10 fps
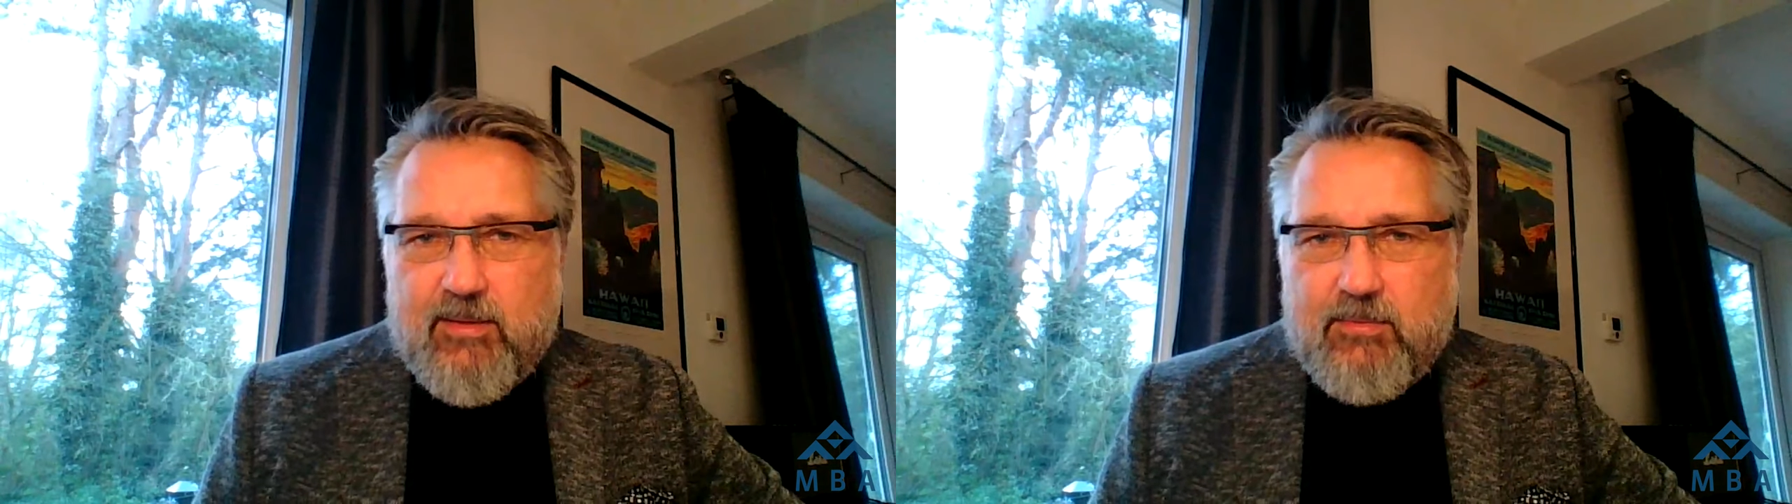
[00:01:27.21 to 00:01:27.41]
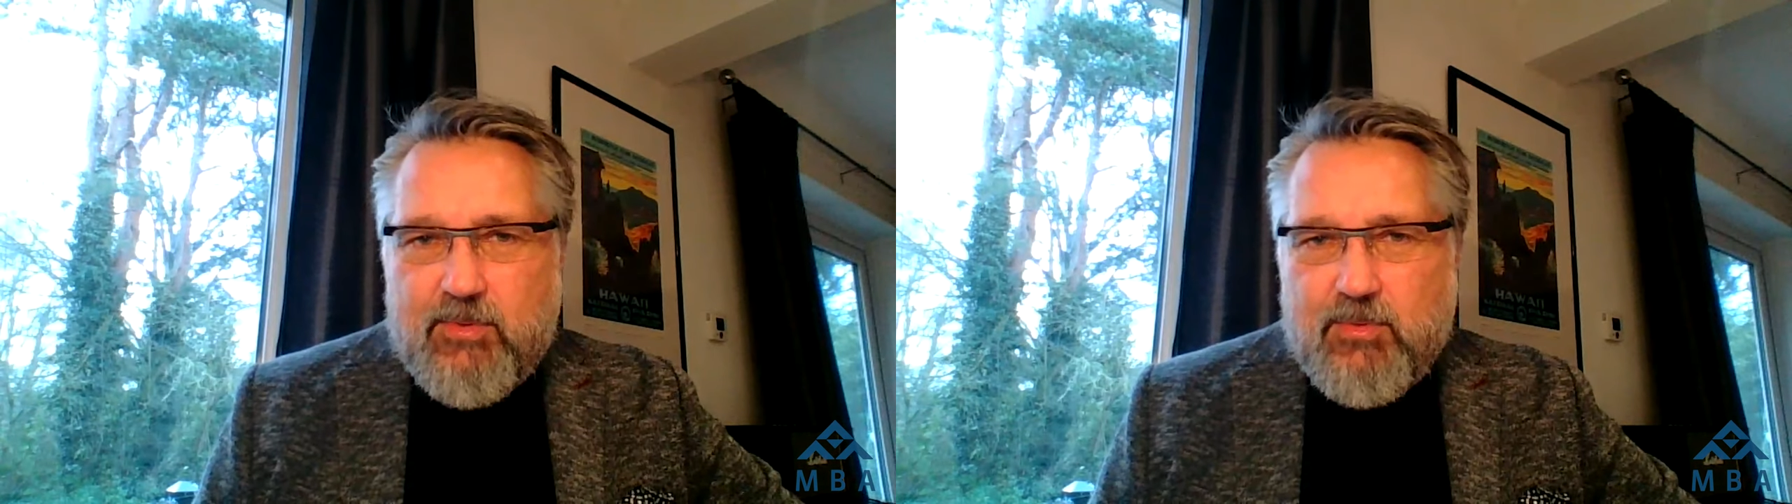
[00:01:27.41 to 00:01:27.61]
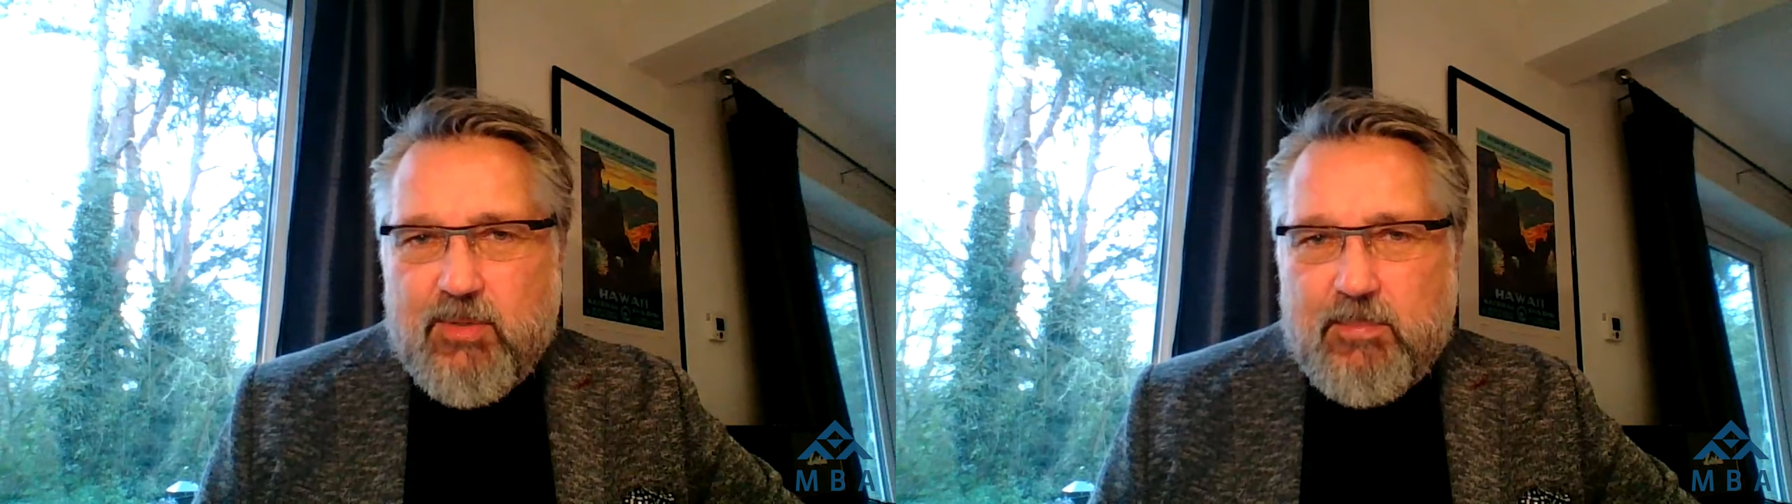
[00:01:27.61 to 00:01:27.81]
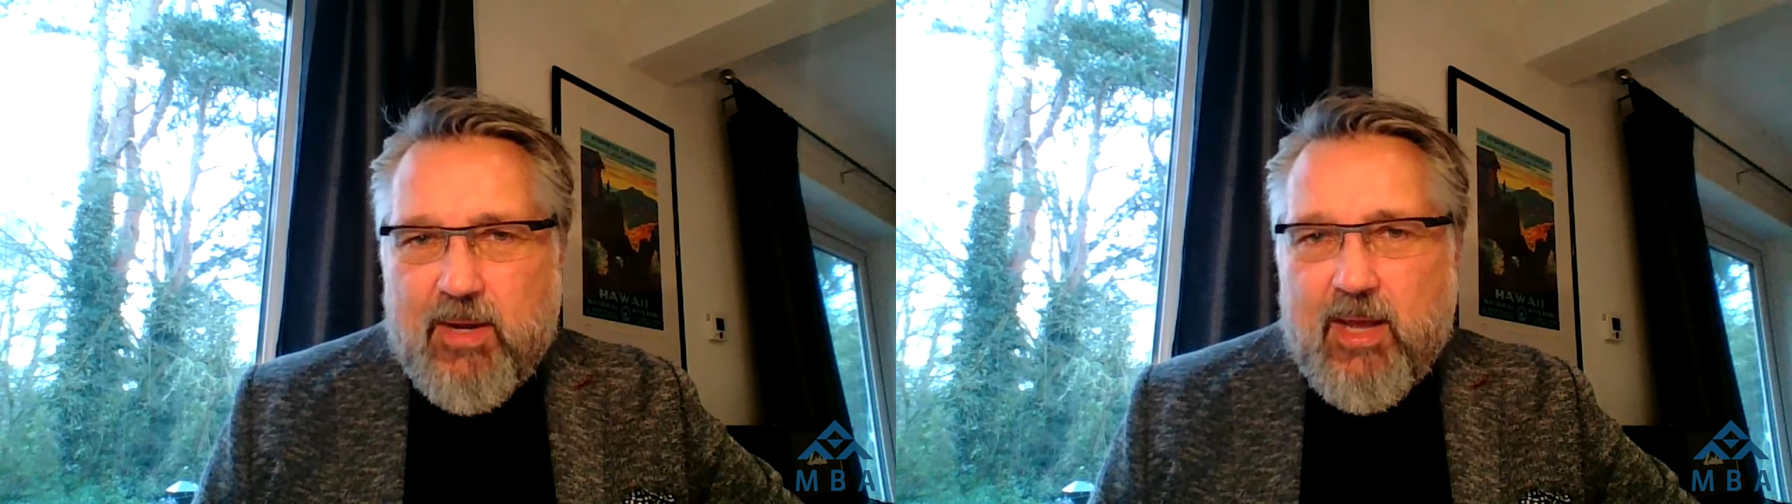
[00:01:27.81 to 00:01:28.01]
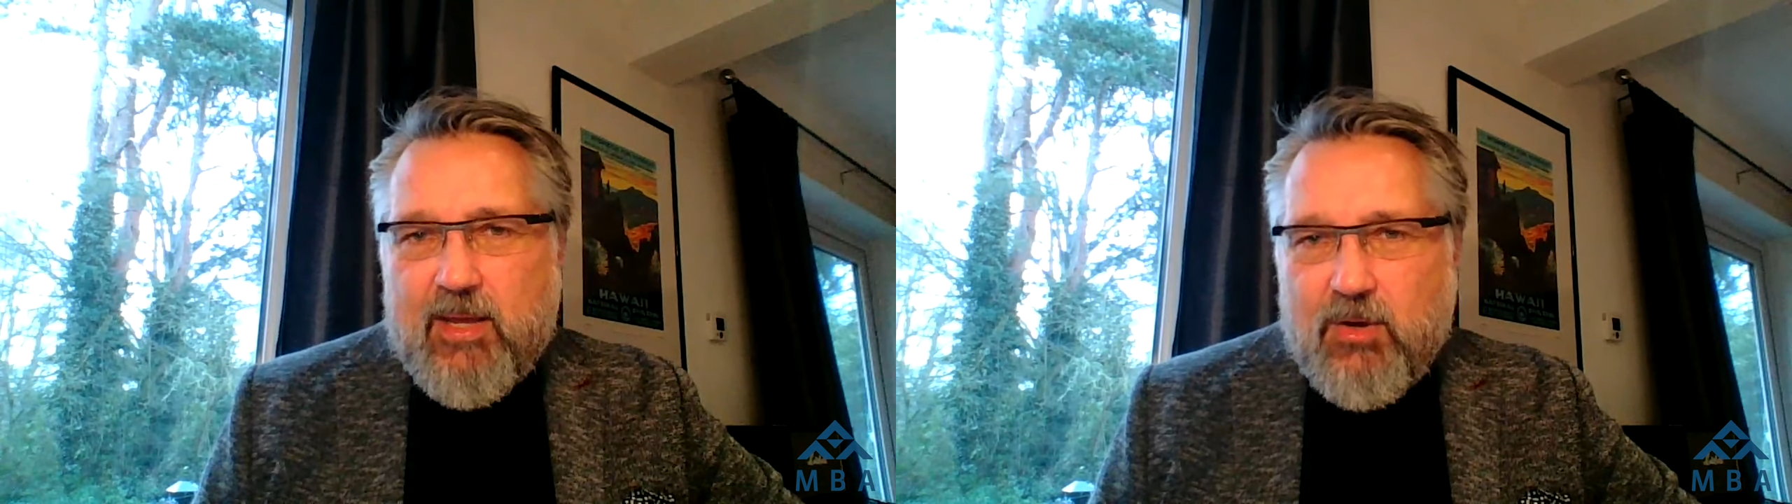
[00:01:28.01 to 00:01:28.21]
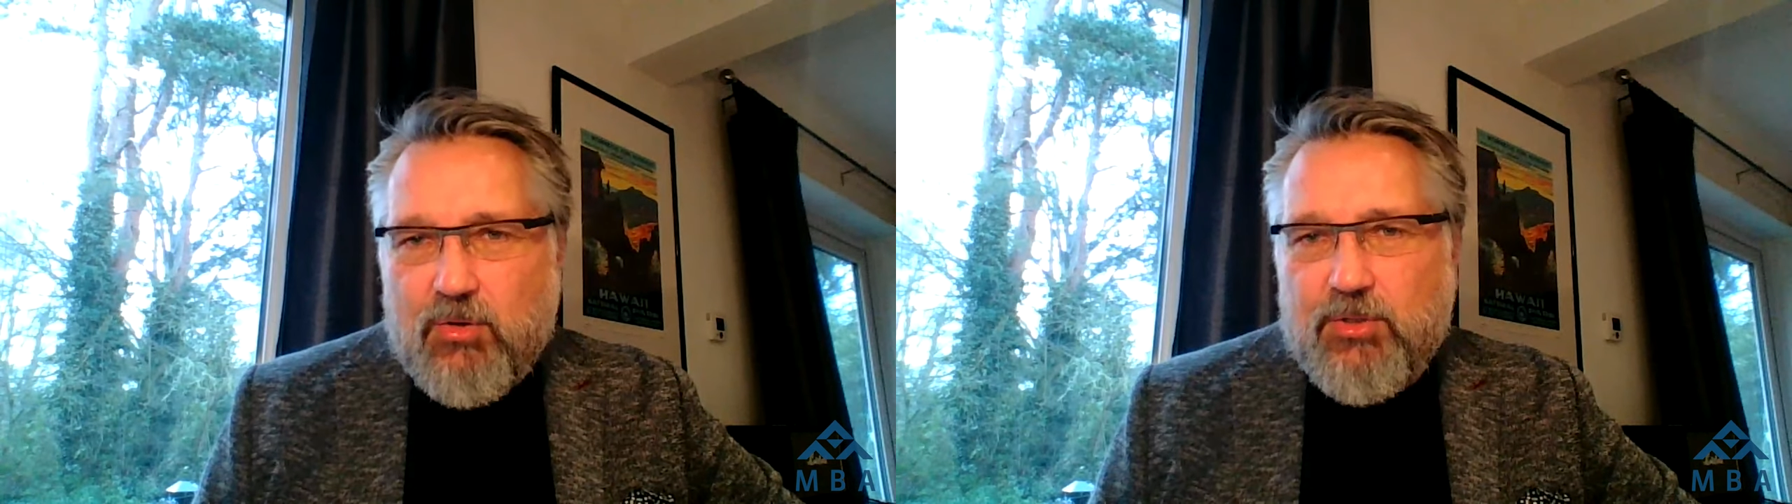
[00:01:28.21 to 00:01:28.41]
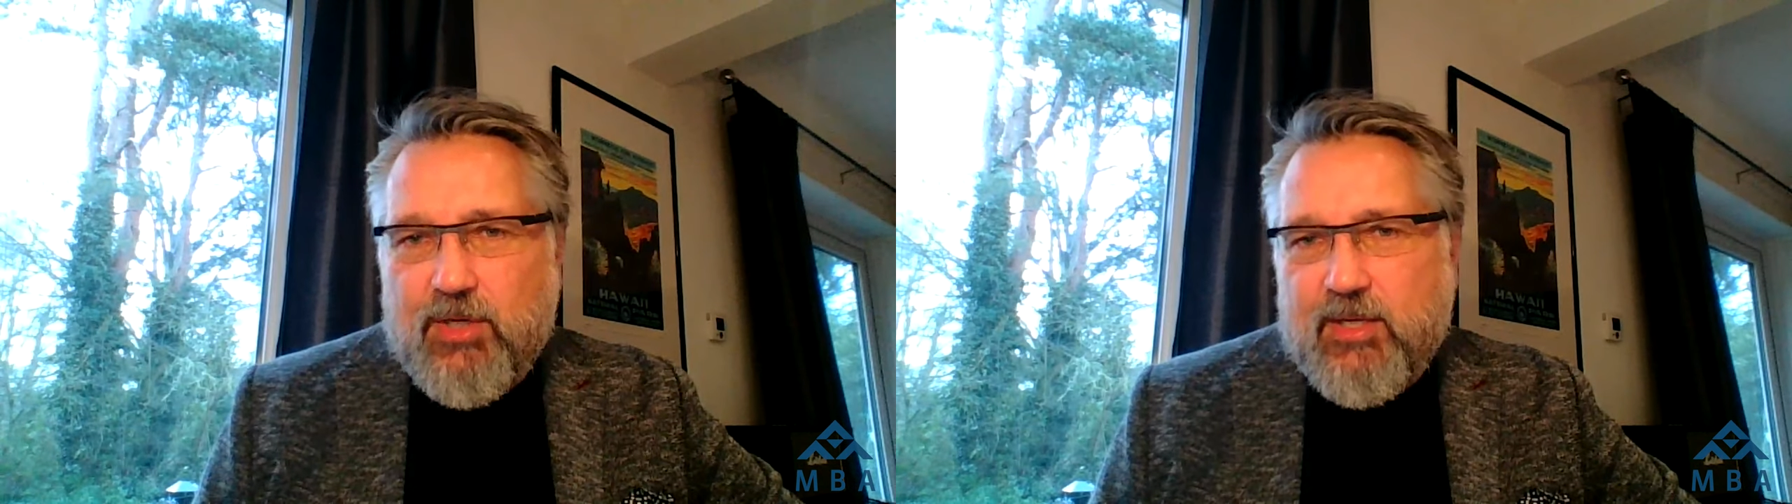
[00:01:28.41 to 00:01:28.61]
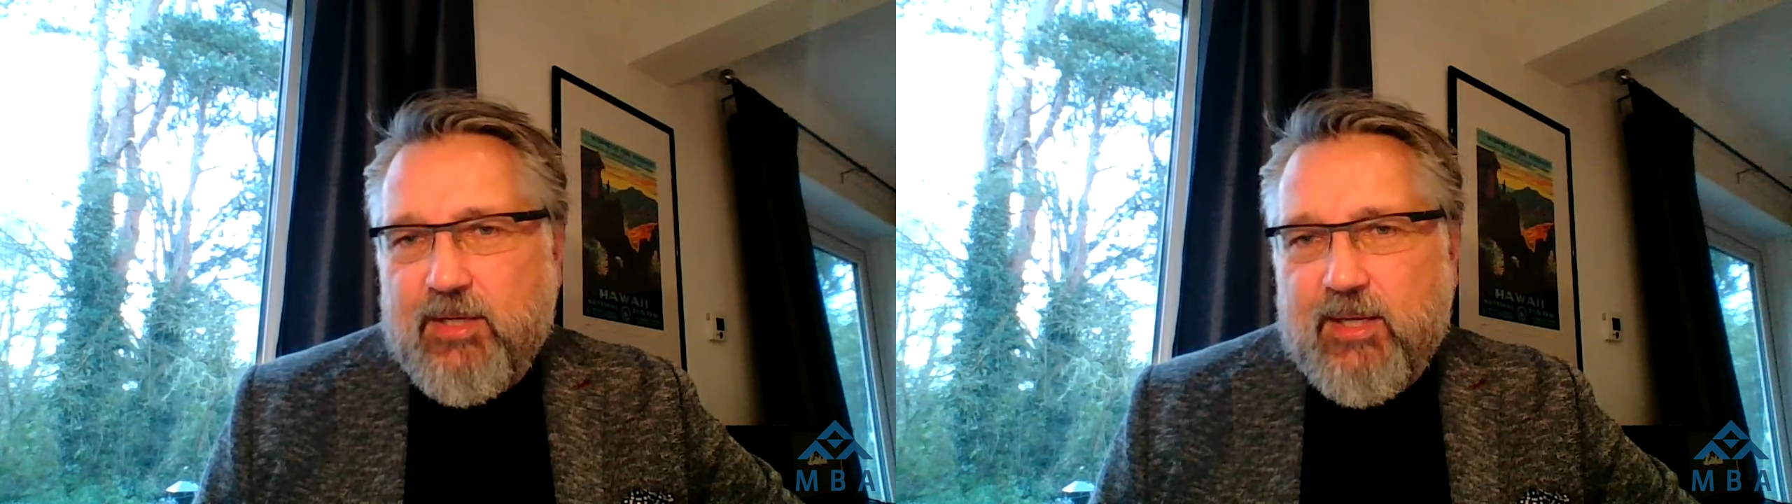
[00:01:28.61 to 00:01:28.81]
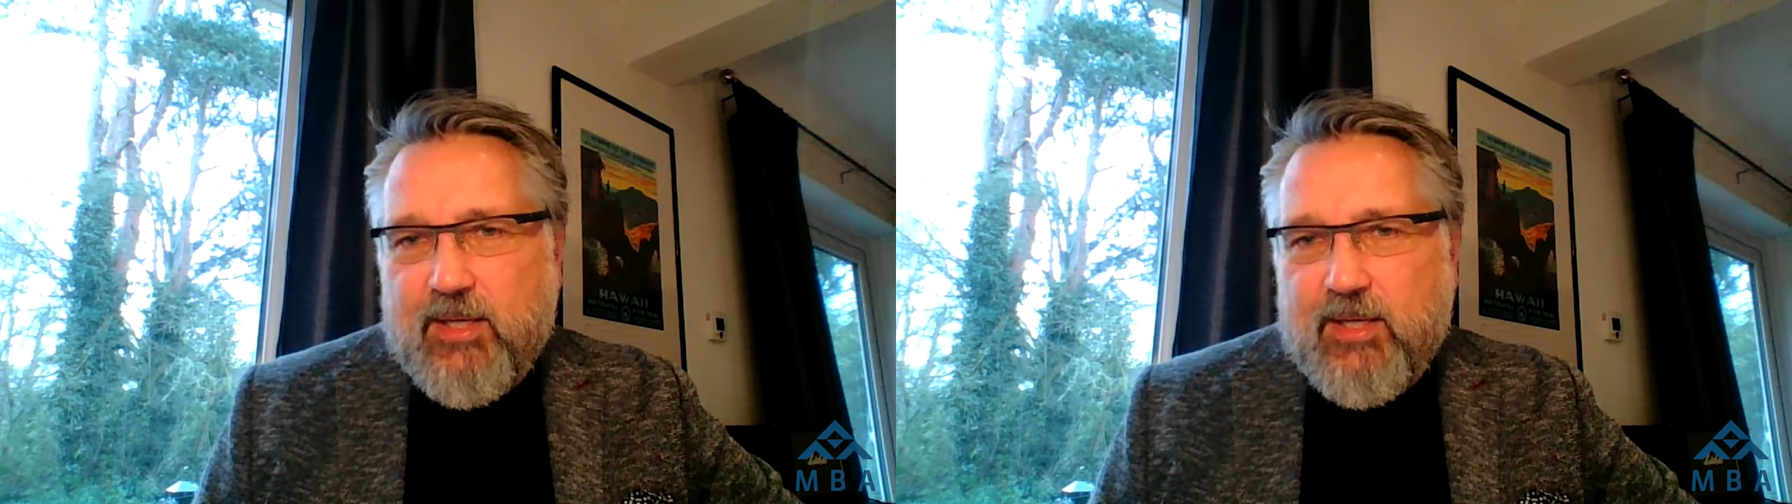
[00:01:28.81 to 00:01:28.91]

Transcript: we will apply all the learning